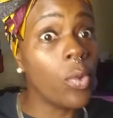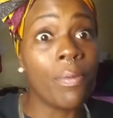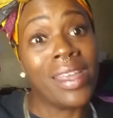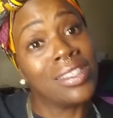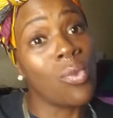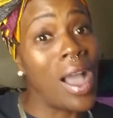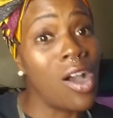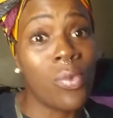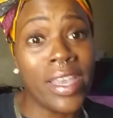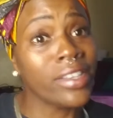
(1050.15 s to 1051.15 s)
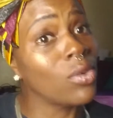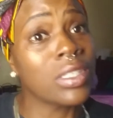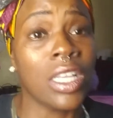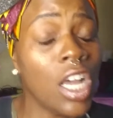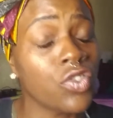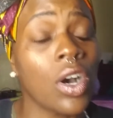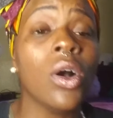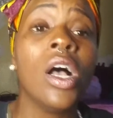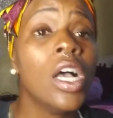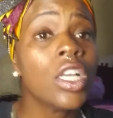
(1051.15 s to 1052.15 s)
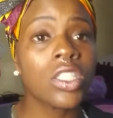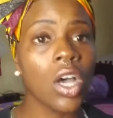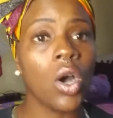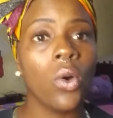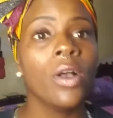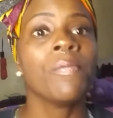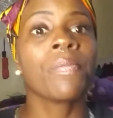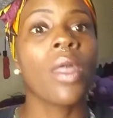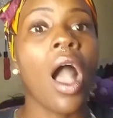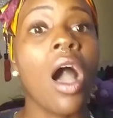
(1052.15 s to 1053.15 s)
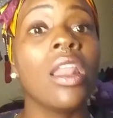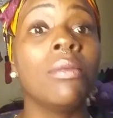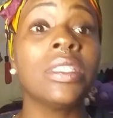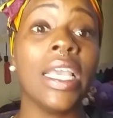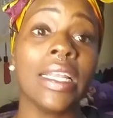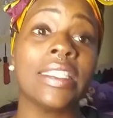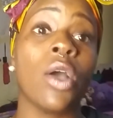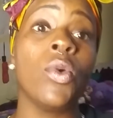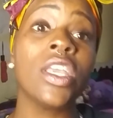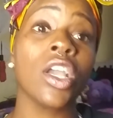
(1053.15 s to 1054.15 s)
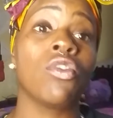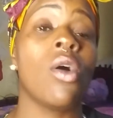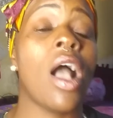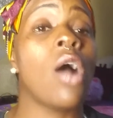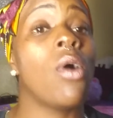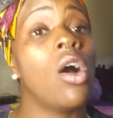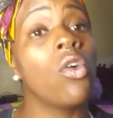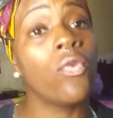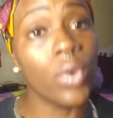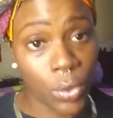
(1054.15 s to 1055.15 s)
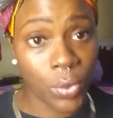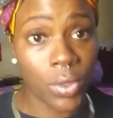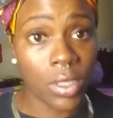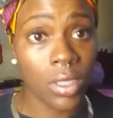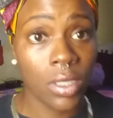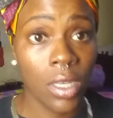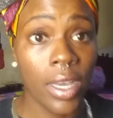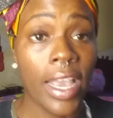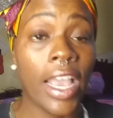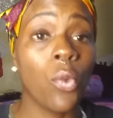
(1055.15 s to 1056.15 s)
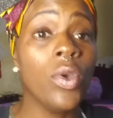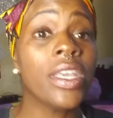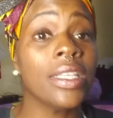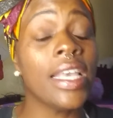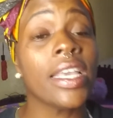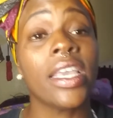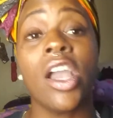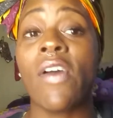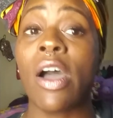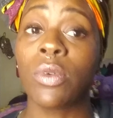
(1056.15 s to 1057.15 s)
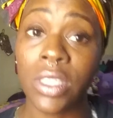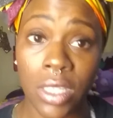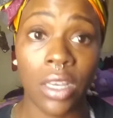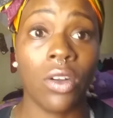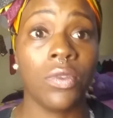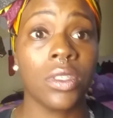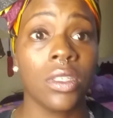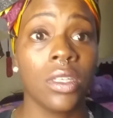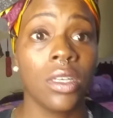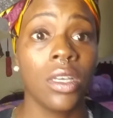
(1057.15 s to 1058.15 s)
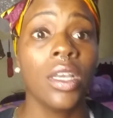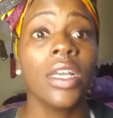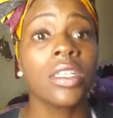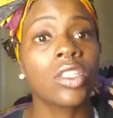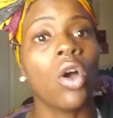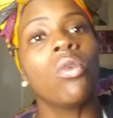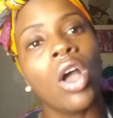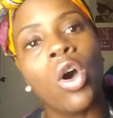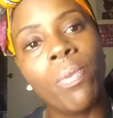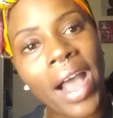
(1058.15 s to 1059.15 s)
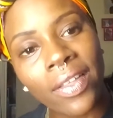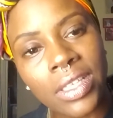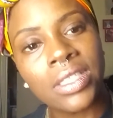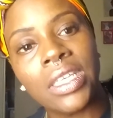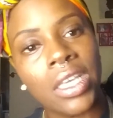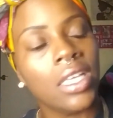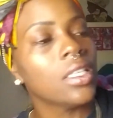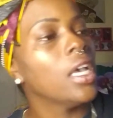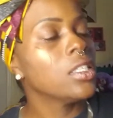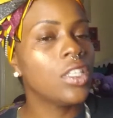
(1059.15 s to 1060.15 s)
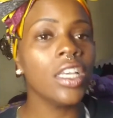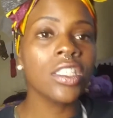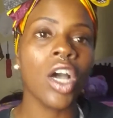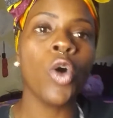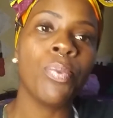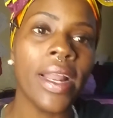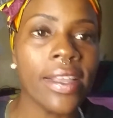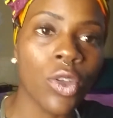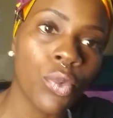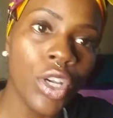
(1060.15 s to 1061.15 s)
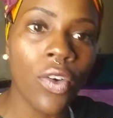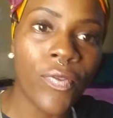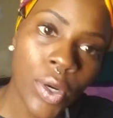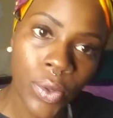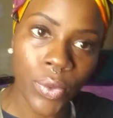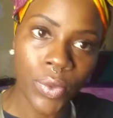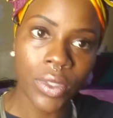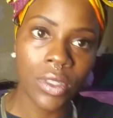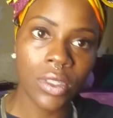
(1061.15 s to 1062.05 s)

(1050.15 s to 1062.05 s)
Mint is a wild weed, so is cilantro. So all I'm saying is that we can grow our own foods. And we can take care of ourselves. Don't go buy the seeds. Just go plant the real food.